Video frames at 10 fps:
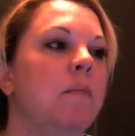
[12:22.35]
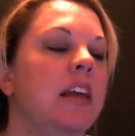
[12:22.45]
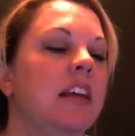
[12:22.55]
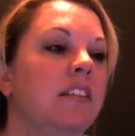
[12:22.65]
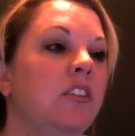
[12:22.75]

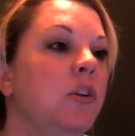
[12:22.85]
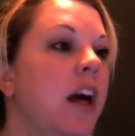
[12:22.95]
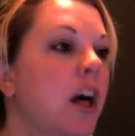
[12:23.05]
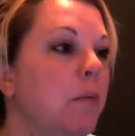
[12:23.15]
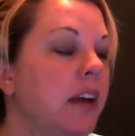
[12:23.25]
is to
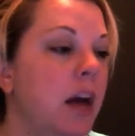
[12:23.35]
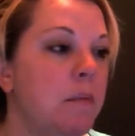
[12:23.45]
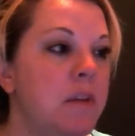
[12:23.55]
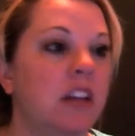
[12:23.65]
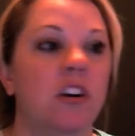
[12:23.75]
help a
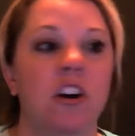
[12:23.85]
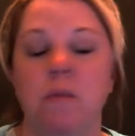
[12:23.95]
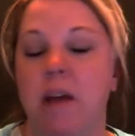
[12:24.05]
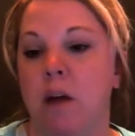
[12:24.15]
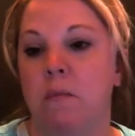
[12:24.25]
company learn
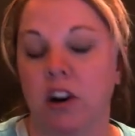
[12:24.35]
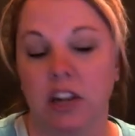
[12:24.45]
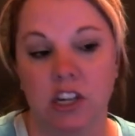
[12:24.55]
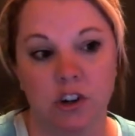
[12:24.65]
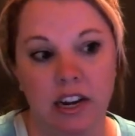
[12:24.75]
about market
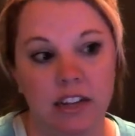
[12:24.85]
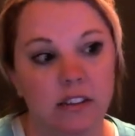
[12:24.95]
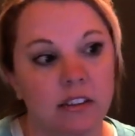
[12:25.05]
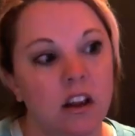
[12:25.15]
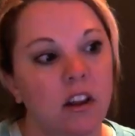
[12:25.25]

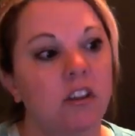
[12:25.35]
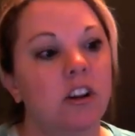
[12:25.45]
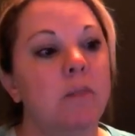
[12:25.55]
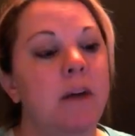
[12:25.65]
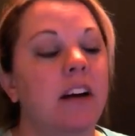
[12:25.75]
trends,
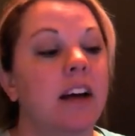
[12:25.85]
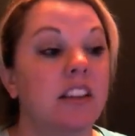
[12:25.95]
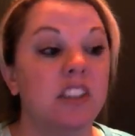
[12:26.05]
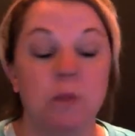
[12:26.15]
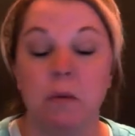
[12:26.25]
learn about
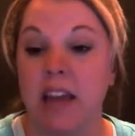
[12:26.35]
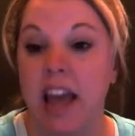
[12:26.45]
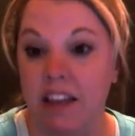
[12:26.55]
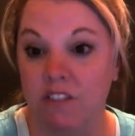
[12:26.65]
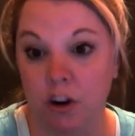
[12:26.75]
customer
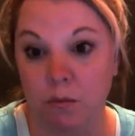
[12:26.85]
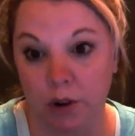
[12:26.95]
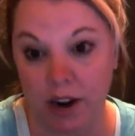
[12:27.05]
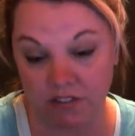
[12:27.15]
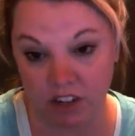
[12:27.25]
behavior and
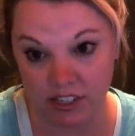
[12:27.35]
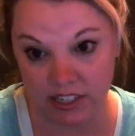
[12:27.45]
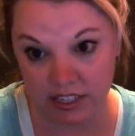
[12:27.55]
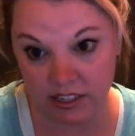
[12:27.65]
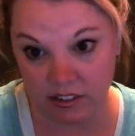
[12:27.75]

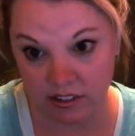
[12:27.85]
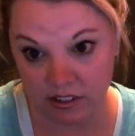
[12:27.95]
preferences,